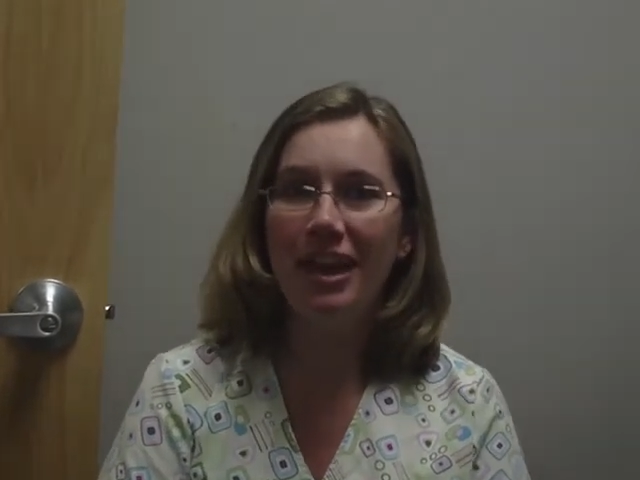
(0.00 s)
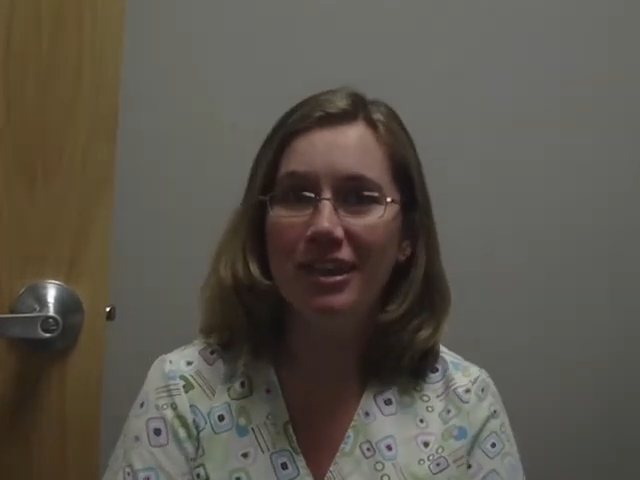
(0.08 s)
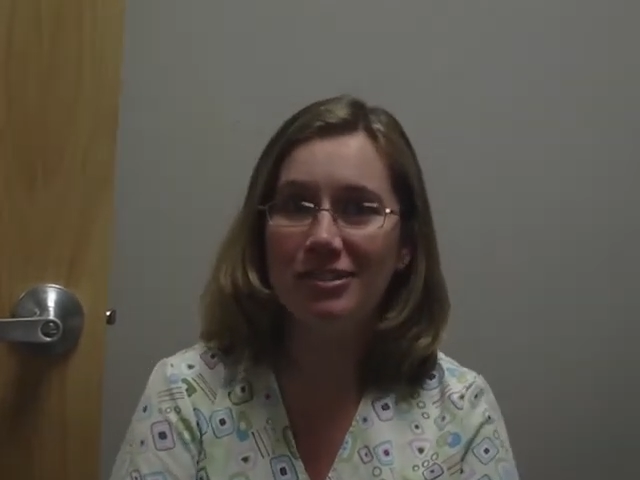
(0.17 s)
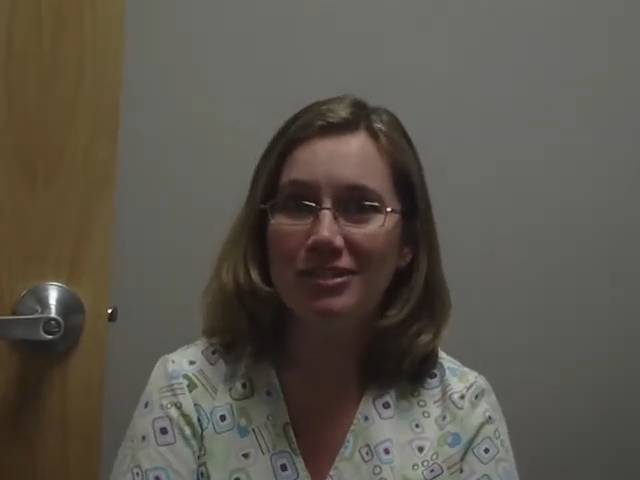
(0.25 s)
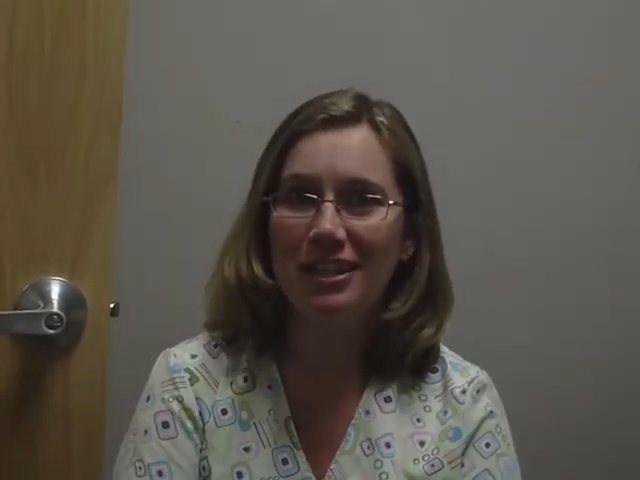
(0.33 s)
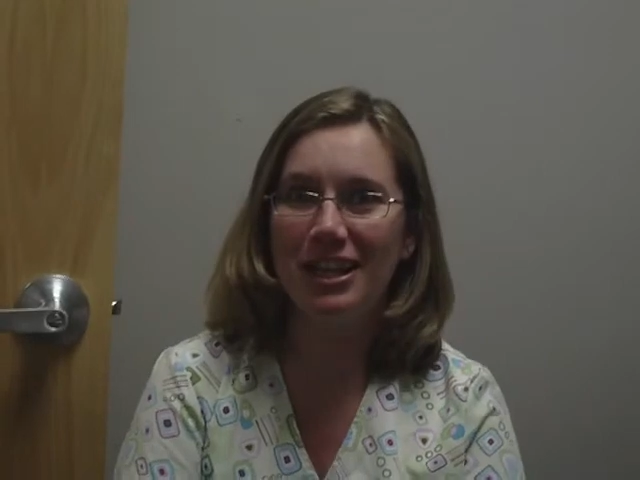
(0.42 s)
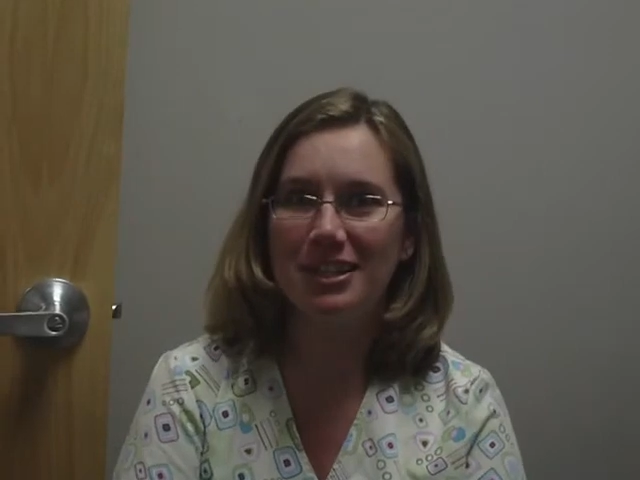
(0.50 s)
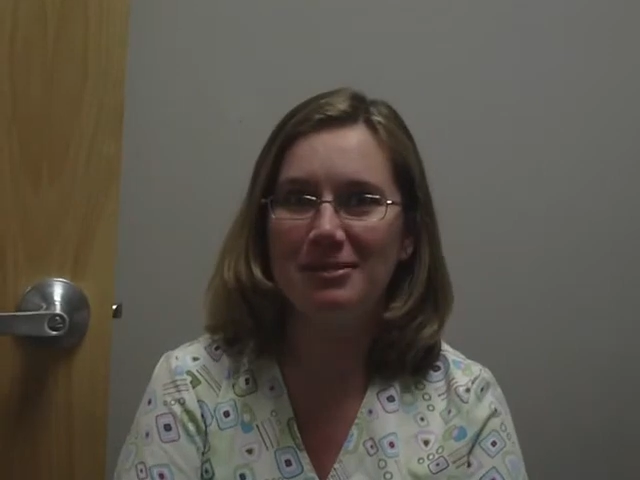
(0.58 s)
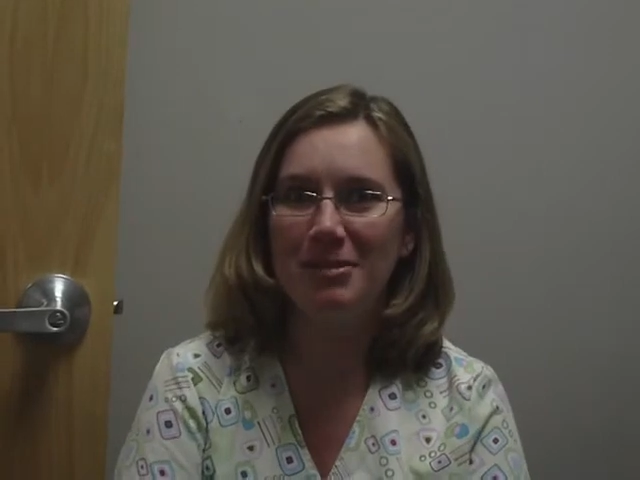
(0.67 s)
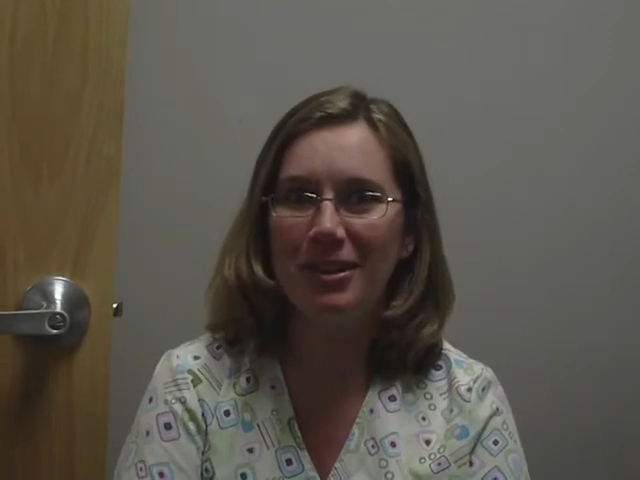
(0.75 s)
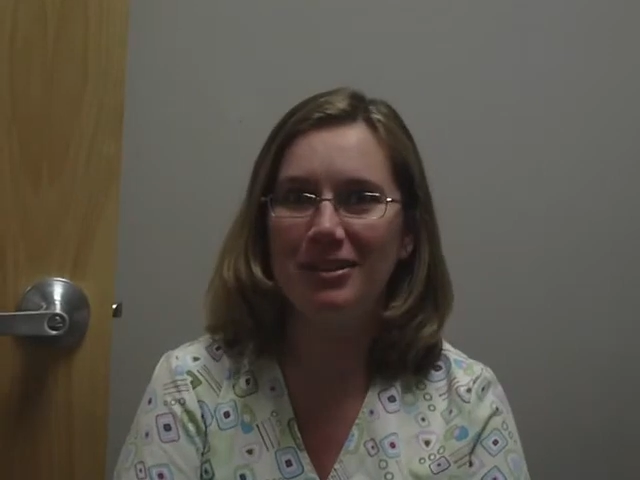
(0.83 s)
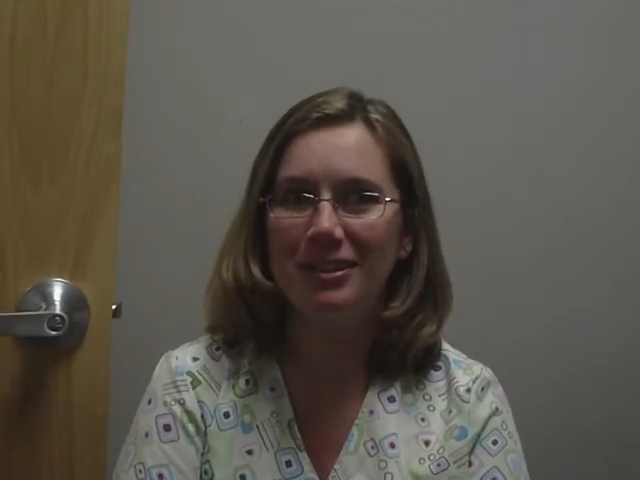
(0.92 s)
an
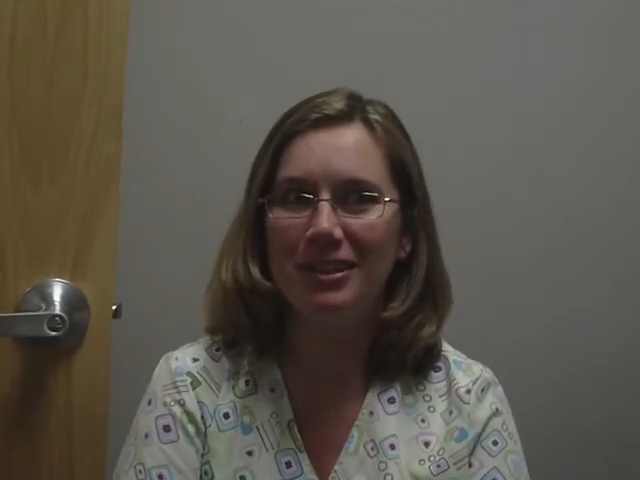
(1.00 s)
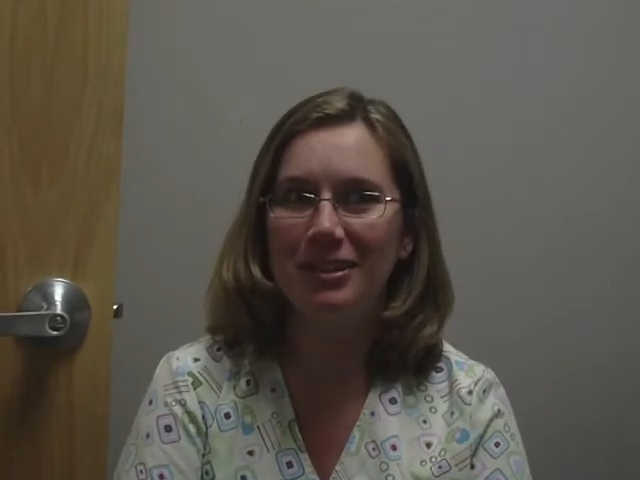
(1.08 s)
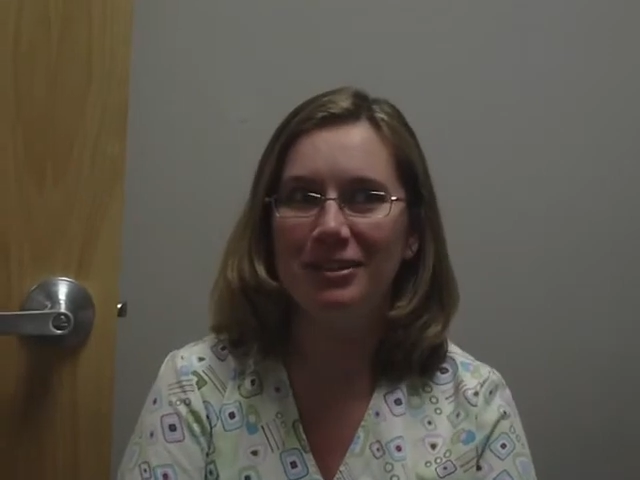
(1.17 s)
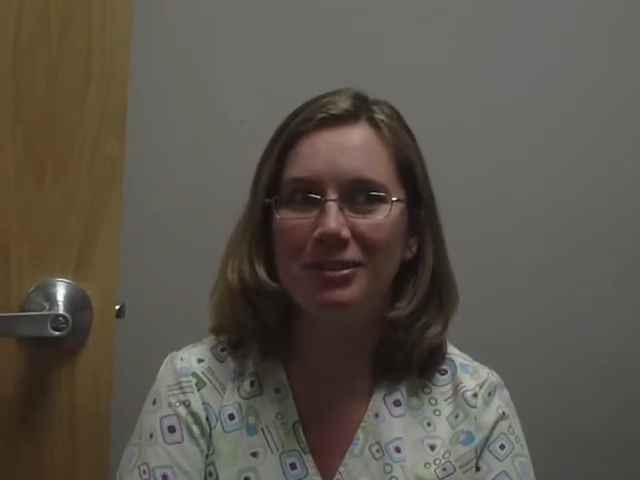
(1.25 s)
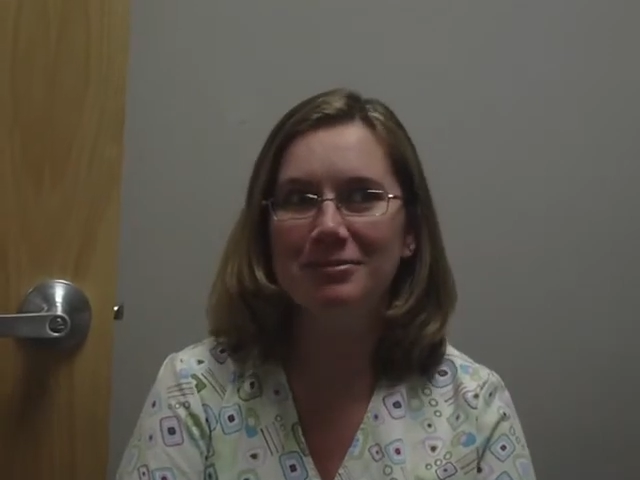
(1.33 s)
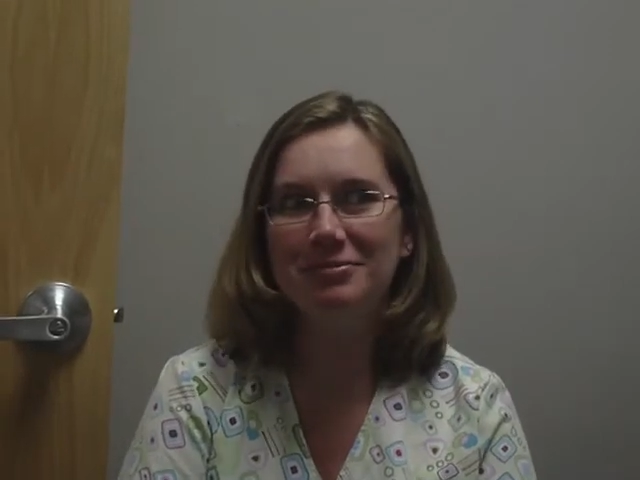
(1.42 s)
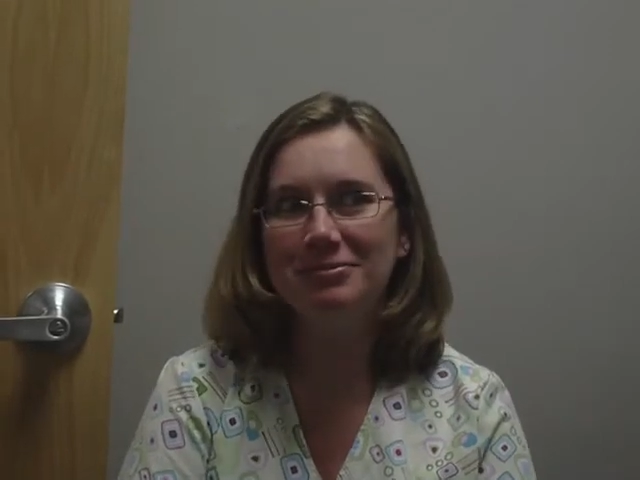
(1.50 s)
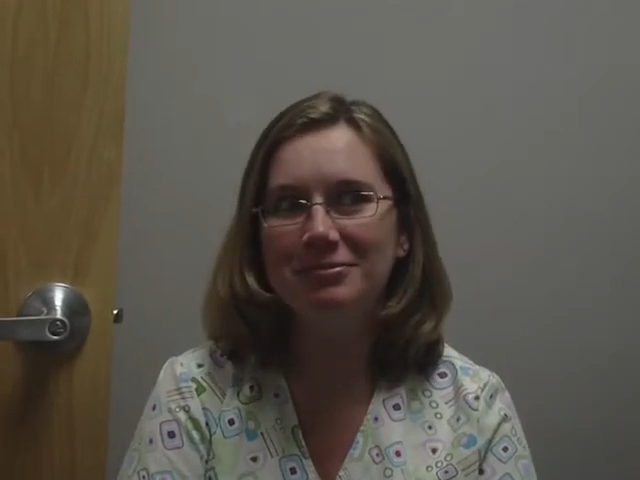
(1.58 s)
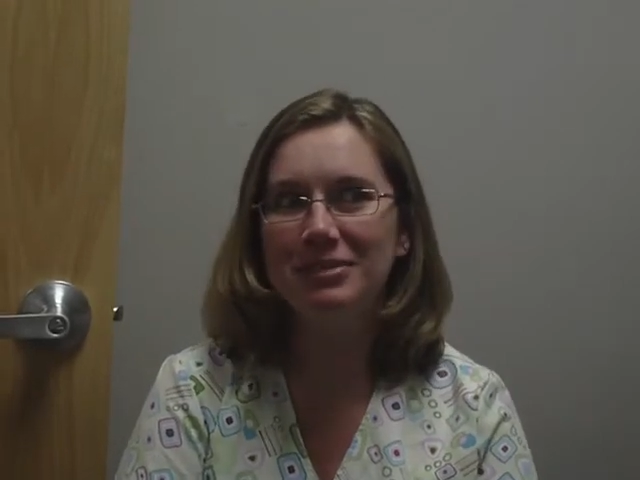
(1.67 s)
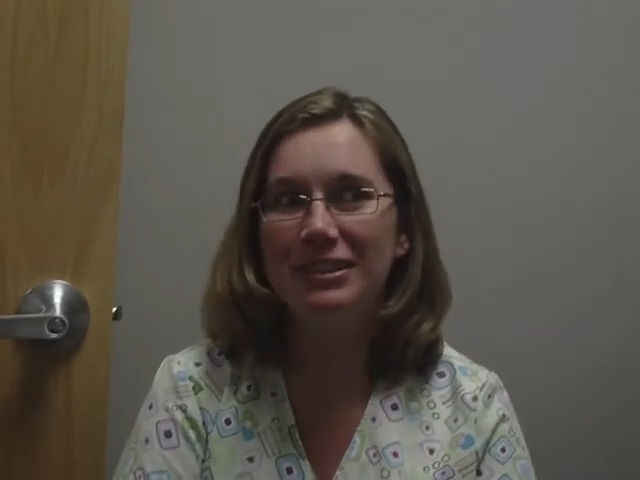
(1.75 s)
exercise ball at home